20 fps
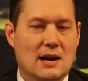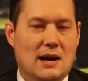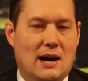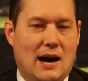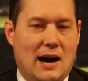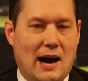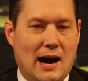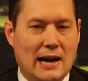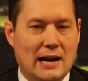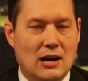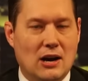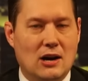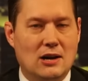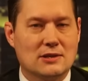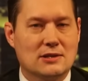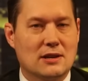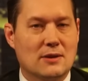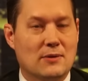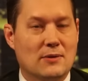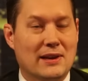a high
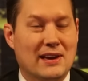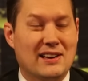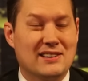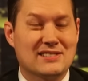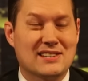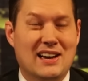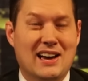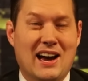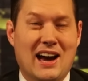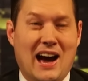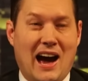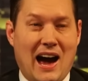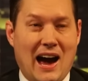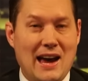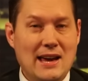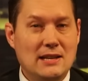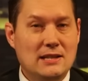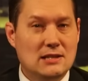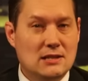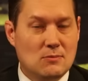cost and everything else.
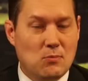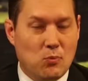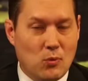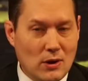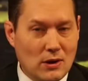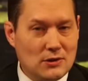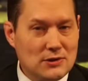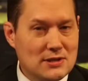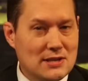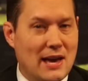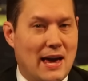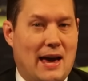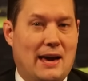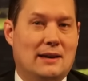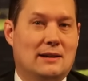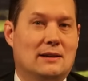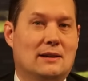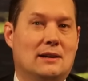I will say